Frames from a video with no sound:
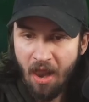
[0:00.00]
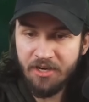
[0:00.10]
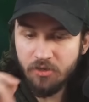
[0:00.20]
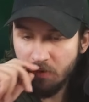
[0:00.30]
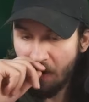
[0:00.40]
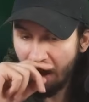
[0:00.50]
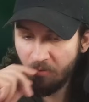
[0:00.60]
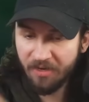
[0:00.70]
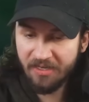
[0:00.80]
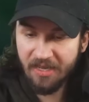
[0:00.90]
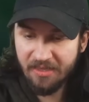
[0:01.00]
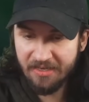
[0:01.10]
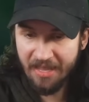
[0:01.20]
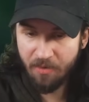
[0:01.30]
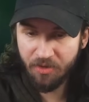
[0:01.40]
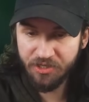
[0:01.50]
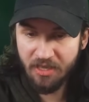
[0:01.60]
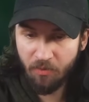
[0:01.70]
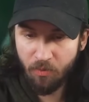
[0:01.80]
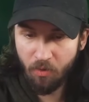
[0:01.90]
I just don't know how we're going to get the damage
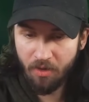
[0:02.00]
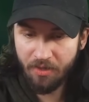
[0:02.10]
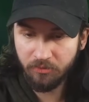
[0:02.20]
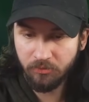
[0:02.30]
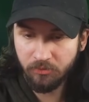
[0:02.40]
that we want.